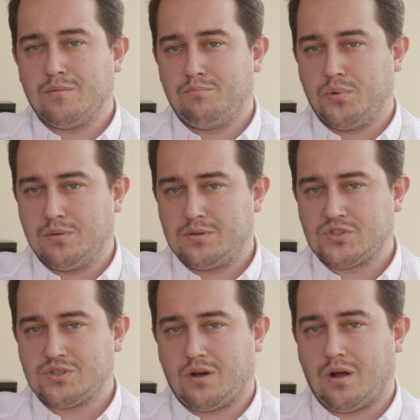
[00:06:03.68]

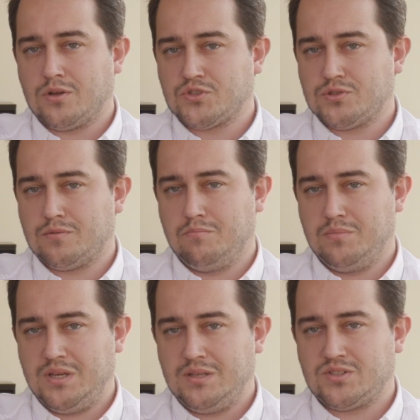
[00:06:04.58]
components also
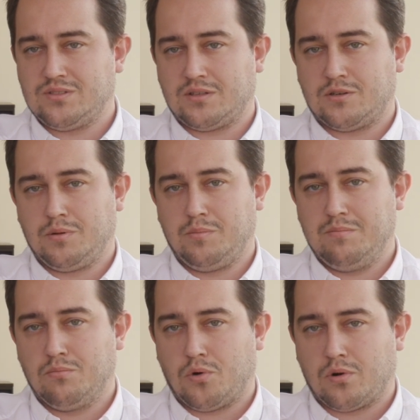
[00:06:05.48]
means that there will be
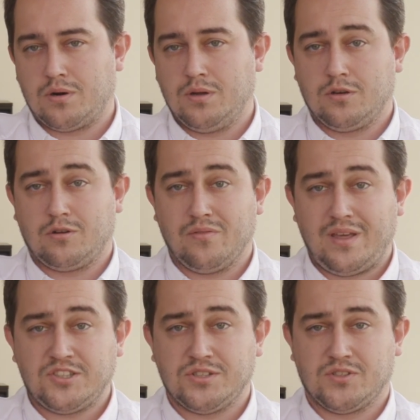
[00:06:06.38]
more
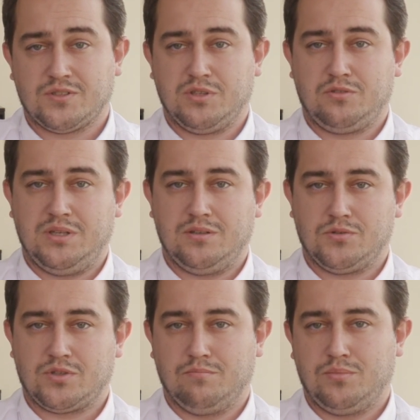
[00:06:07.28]
connections between
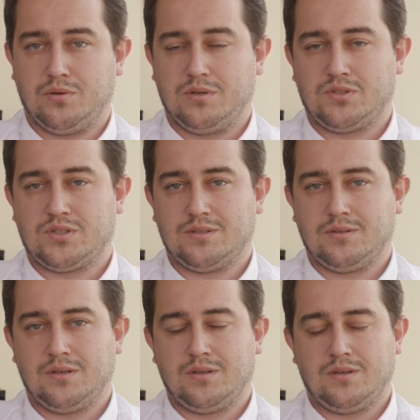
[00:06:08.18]
those components.
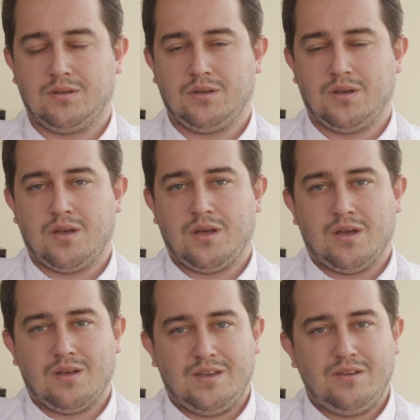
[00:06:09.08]

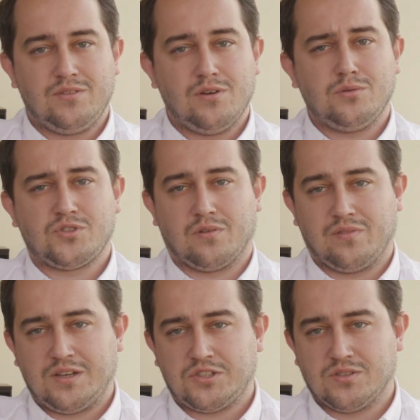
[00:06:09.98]
If those
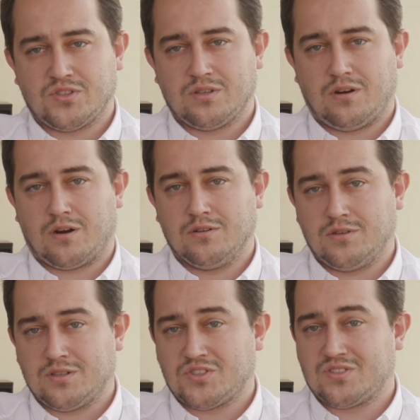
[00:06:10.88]
connections are
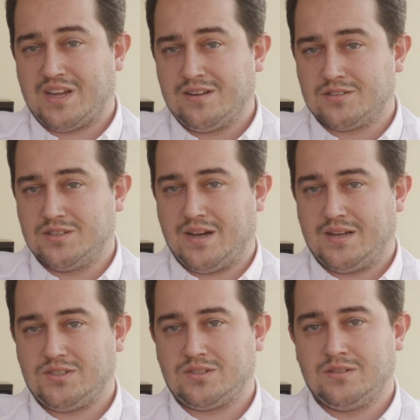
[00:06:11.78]
not
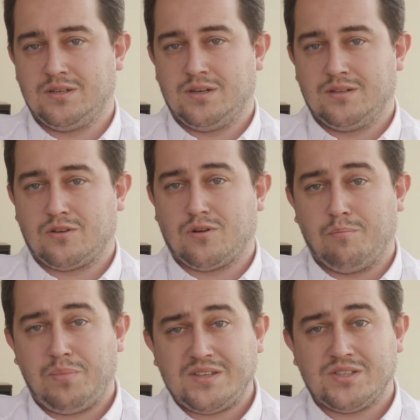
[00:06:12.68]
standardized, the
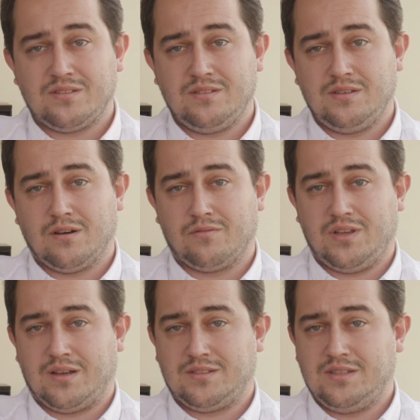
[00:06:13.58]
complexity of
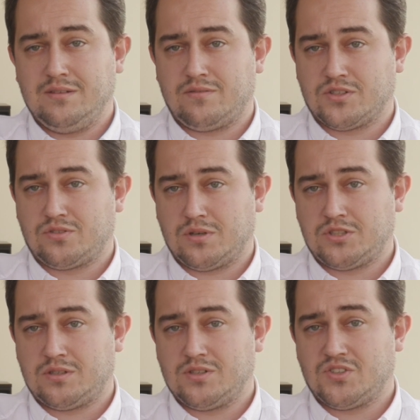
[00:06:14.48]
the IT
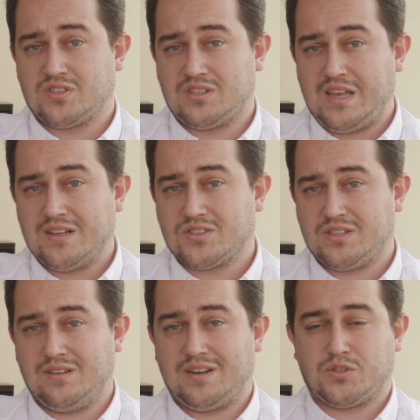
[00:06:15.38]
infrastructure scales
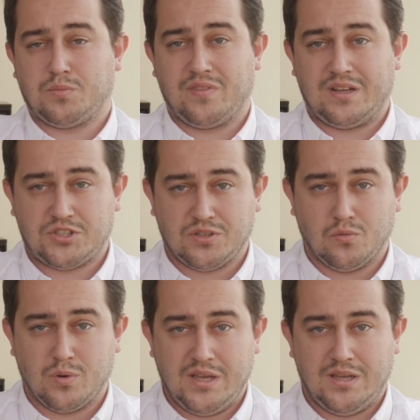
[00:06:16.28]
in an exponential
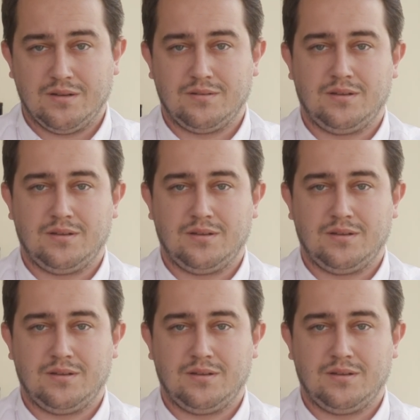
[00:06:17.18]
way.